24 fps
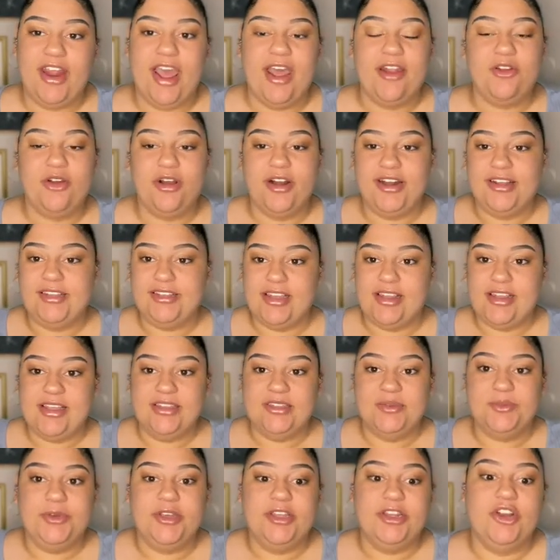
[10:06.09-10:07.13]
I know I already said
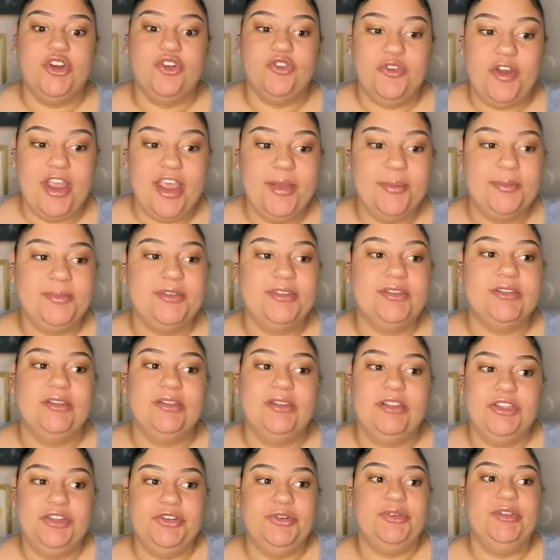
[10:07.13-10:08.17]
this, but grapes,
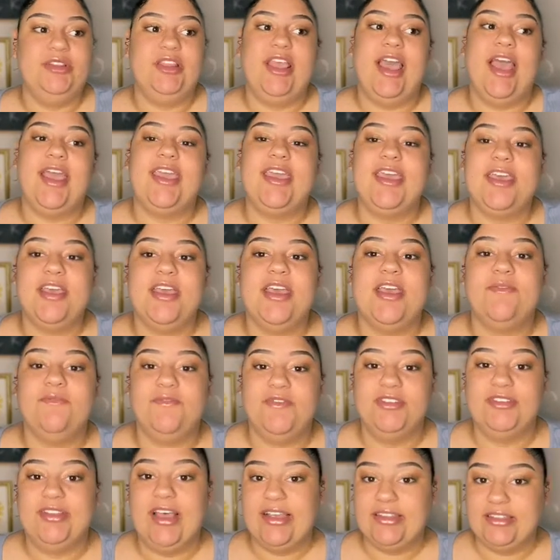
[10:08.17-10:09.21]
literally, I can't
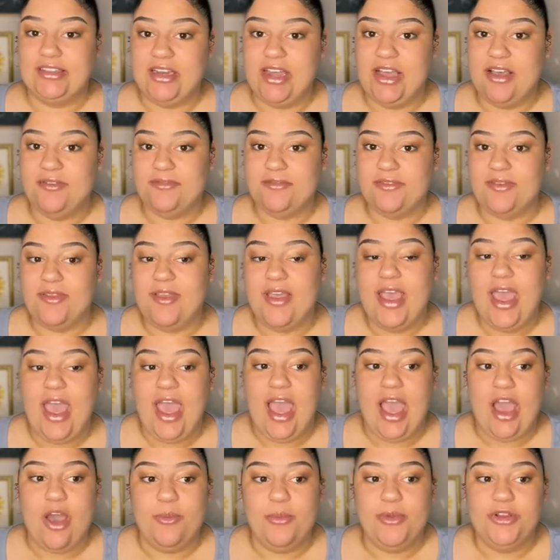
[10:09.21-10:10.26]
emphasize enough
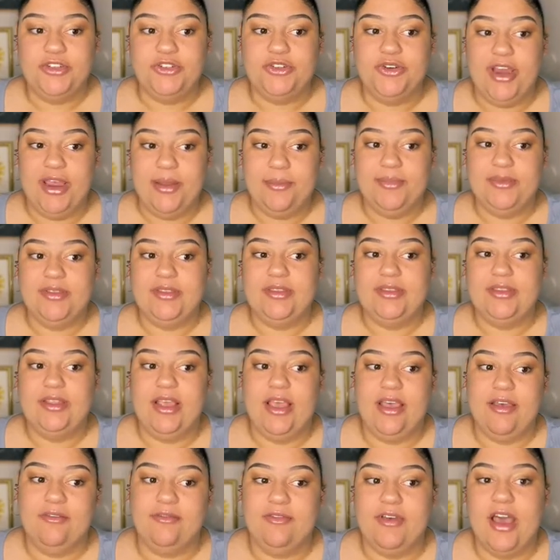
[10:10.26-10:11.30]
how much grapes
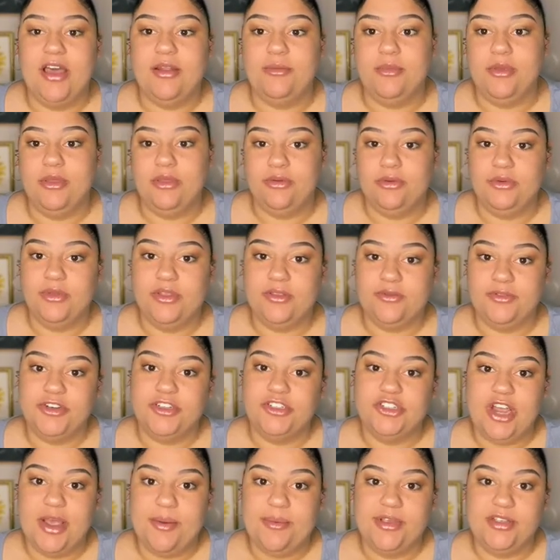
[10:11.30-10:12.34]
have gotten me through this
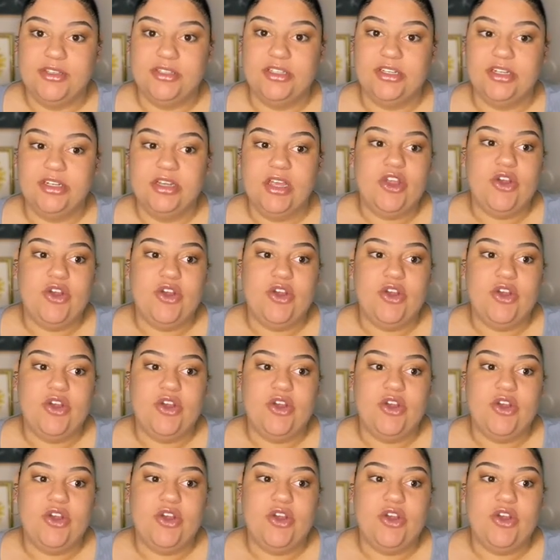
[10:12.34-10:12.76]
first trimester.